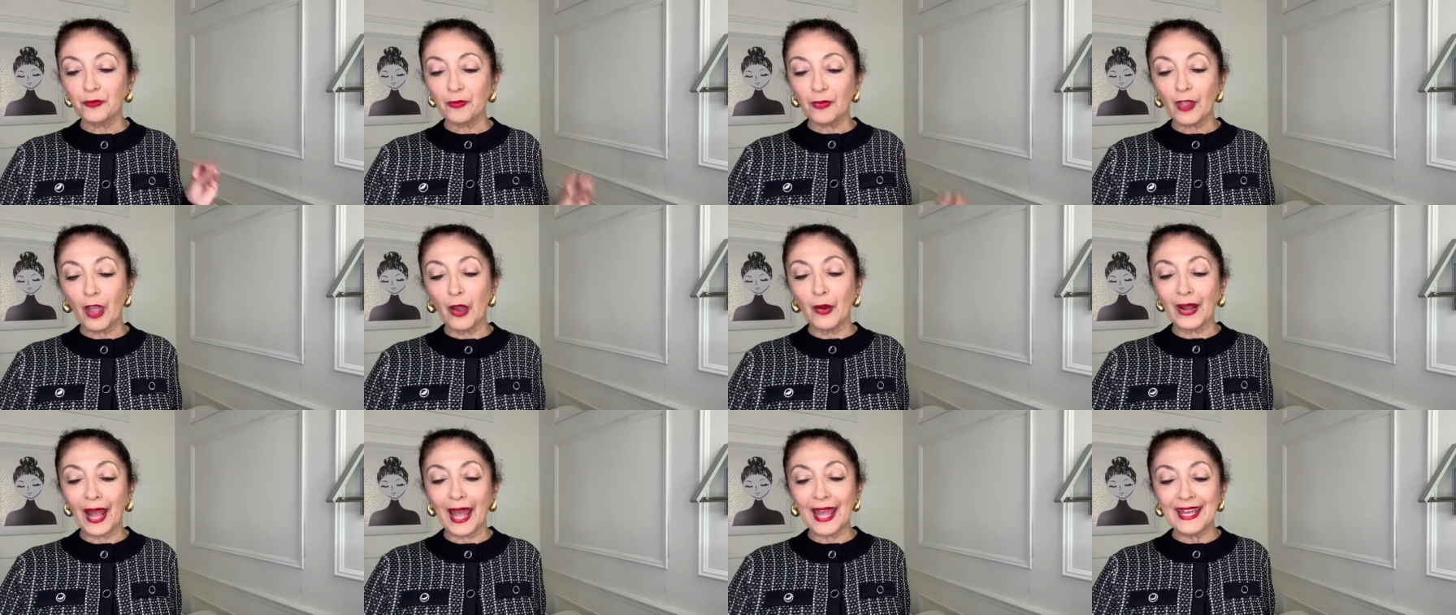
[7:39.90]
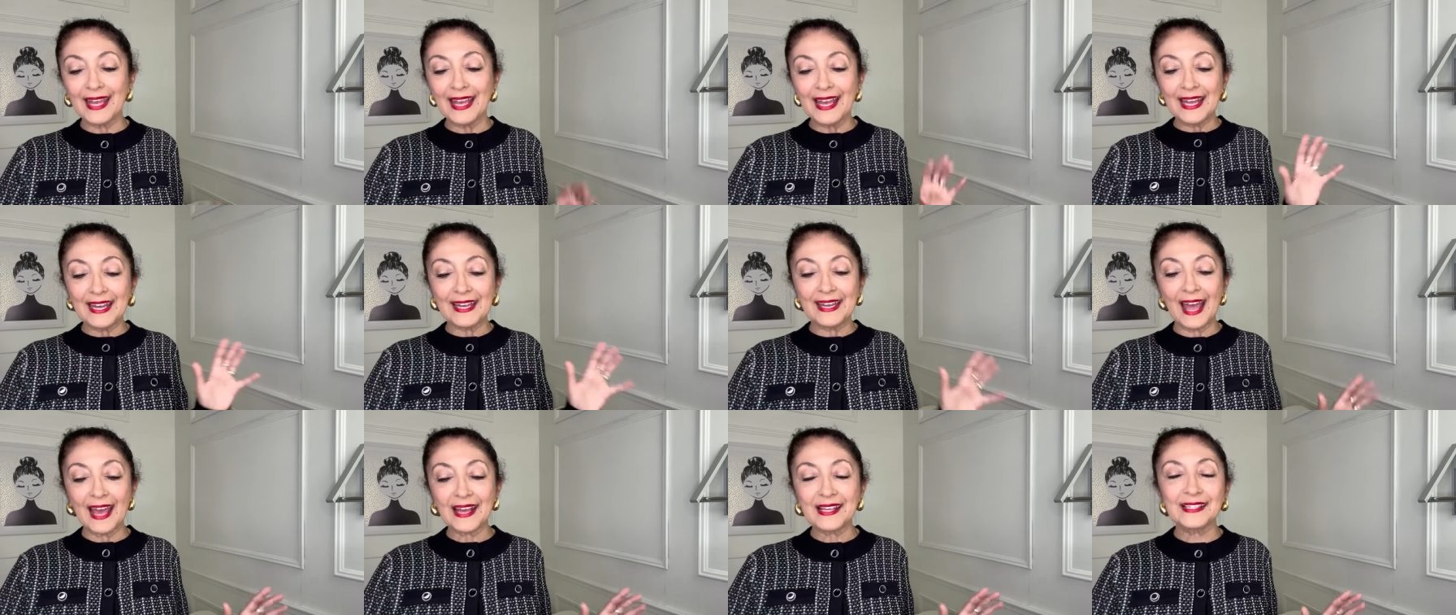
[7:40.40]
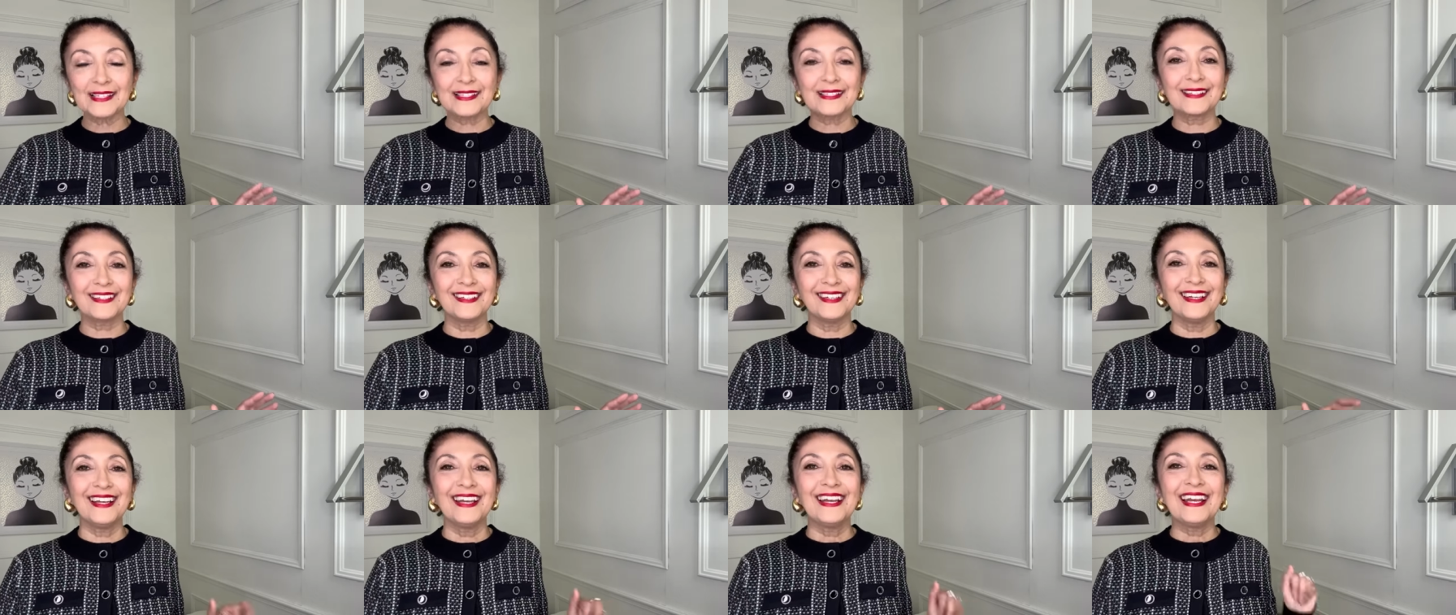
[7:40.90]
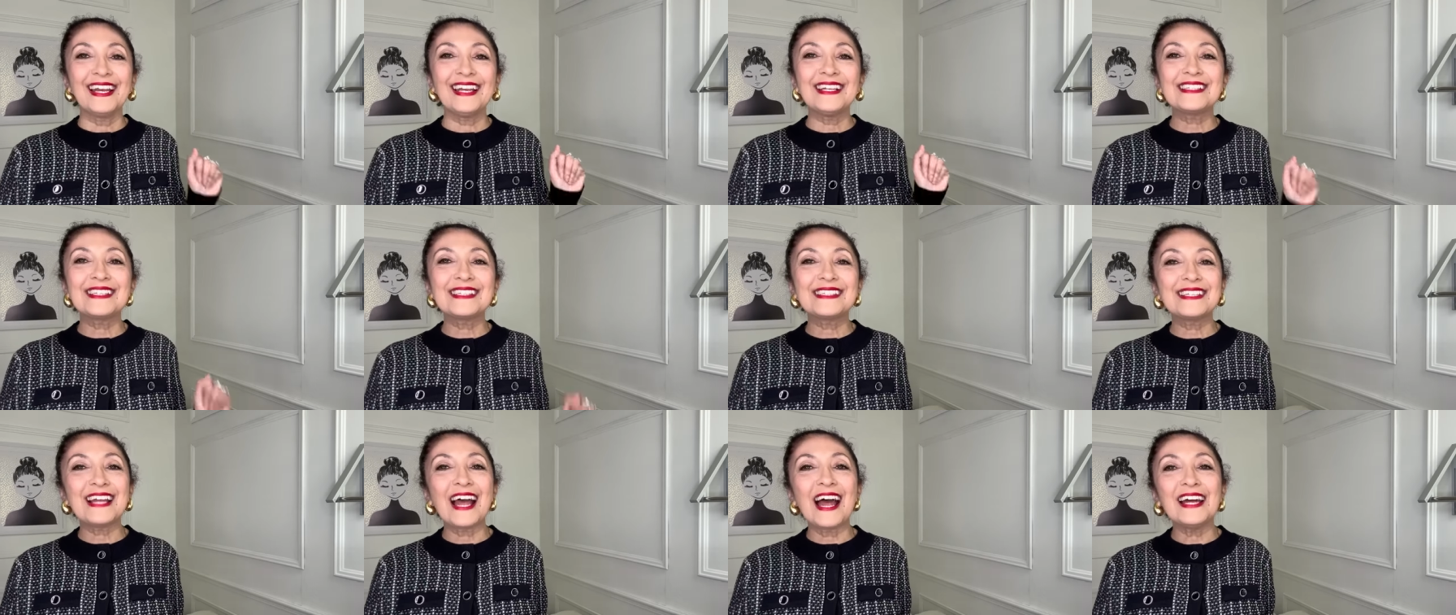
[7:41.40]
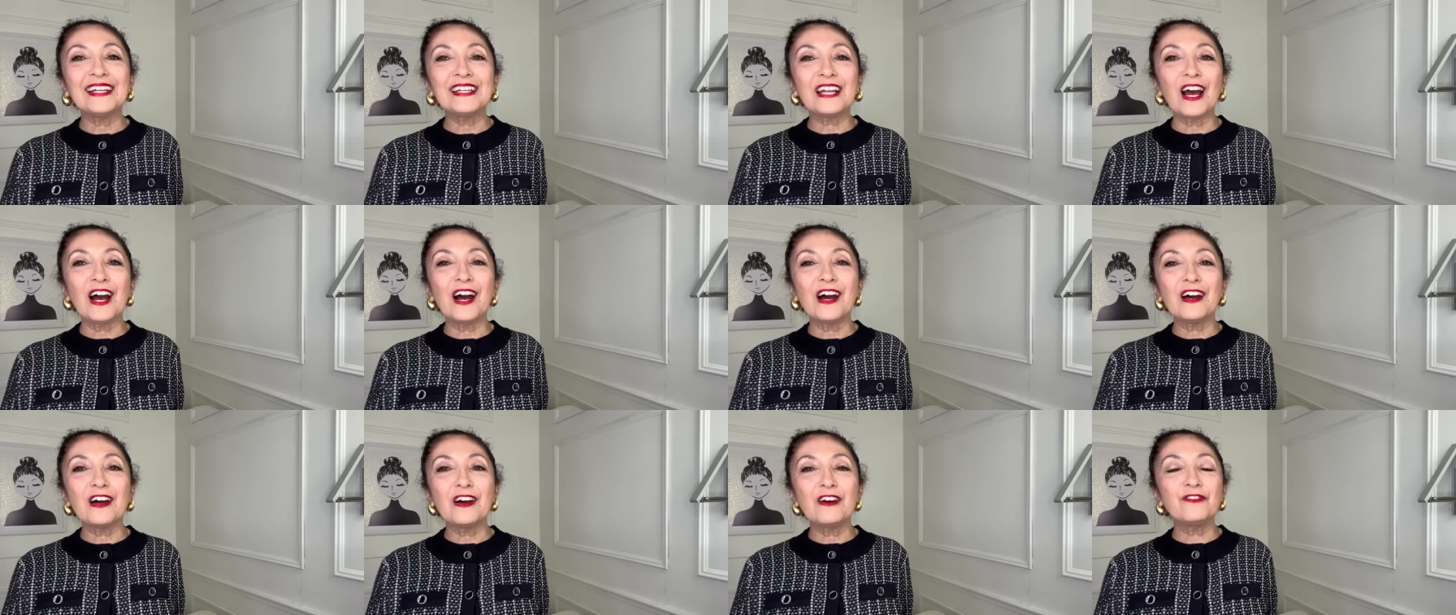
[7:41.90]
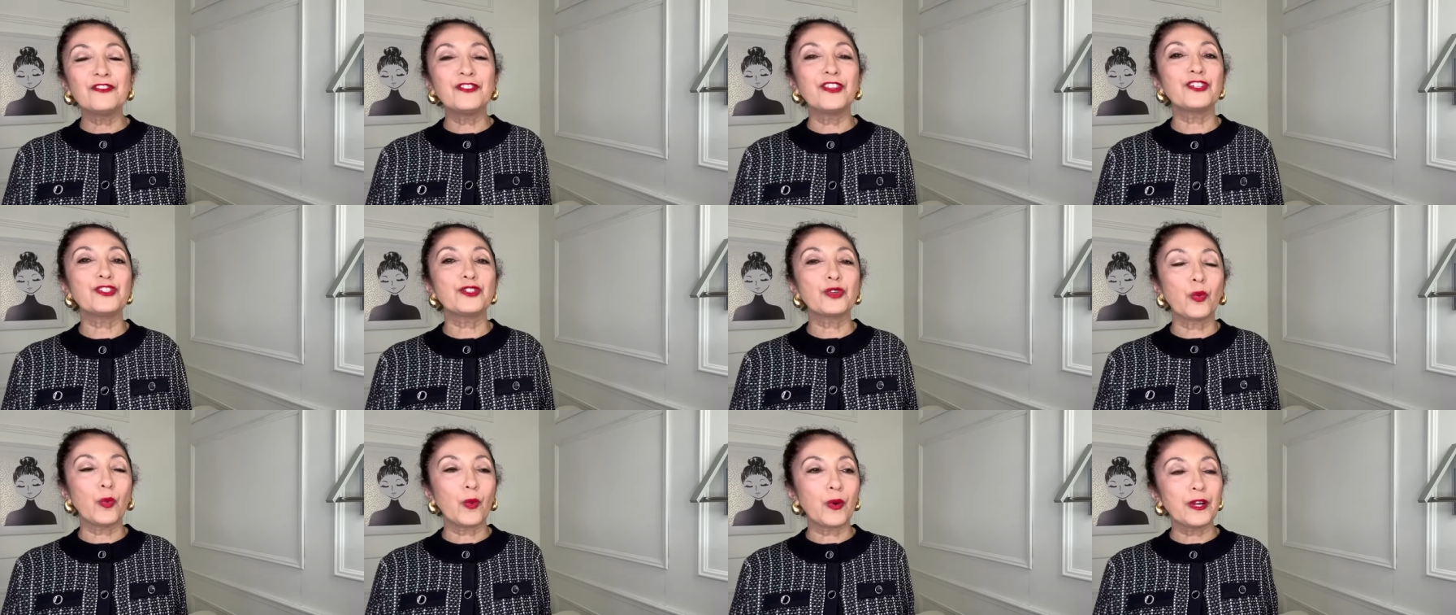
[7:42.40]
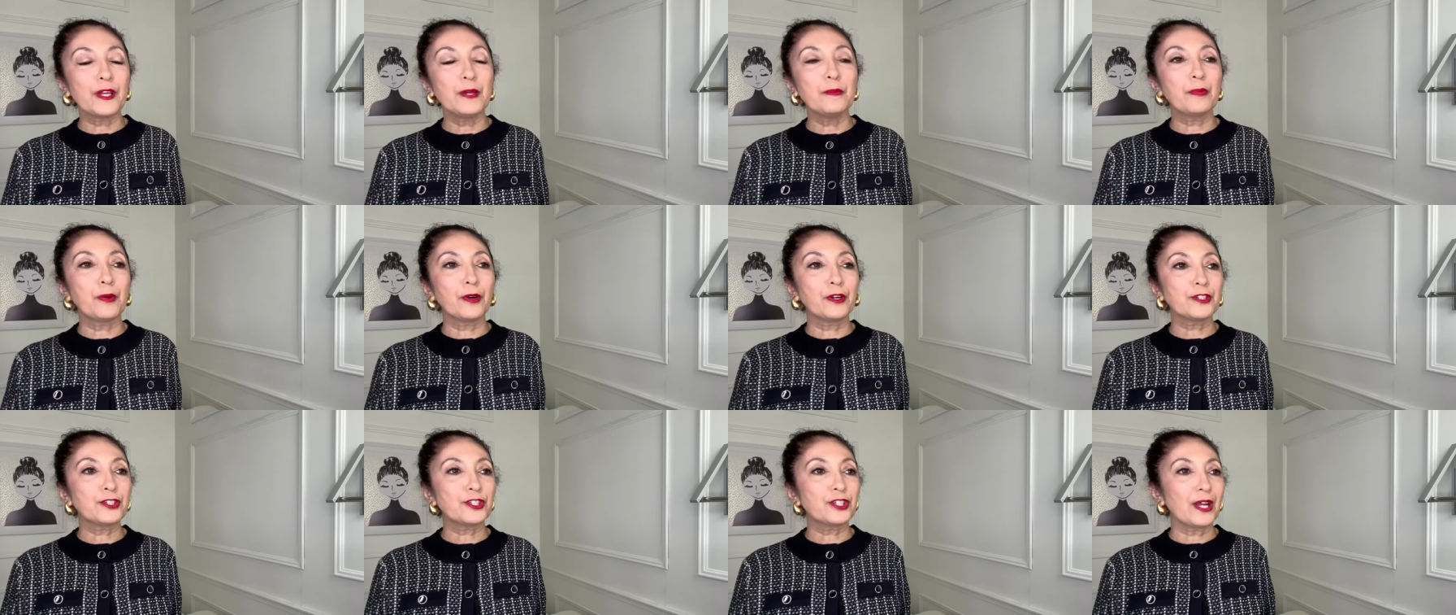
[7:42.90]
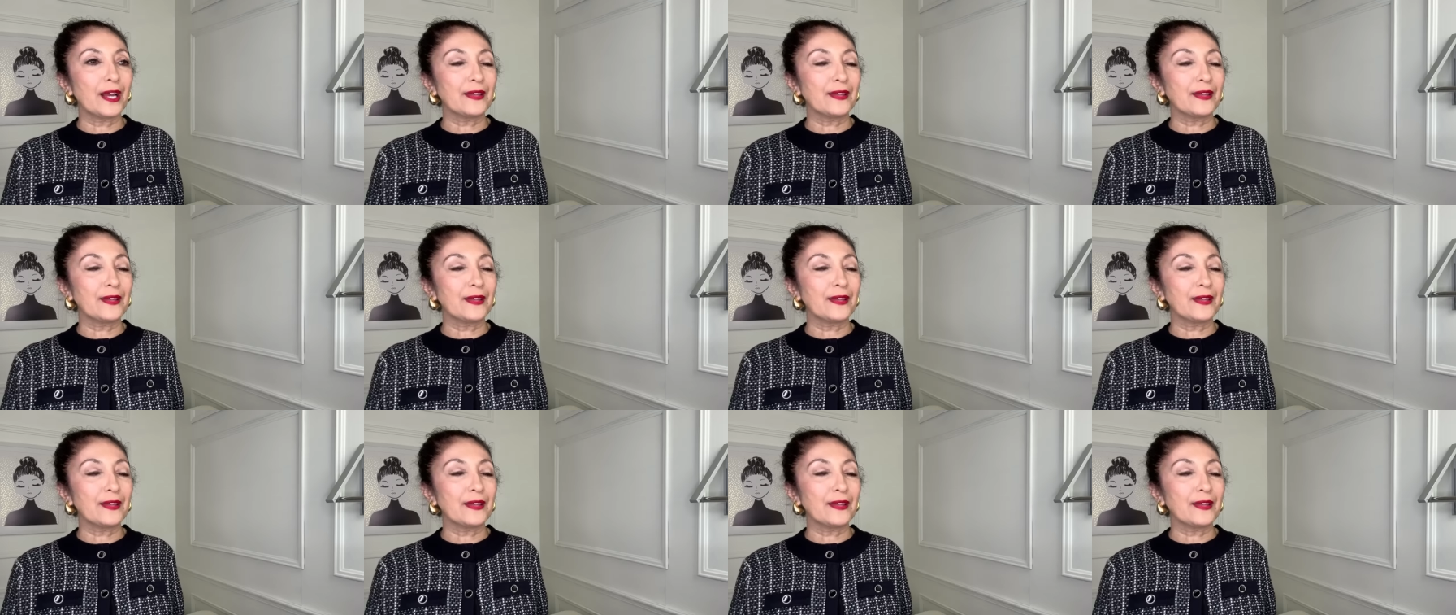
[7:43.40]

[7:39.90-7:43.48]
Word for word: Okay, next instead of the Tory Burch,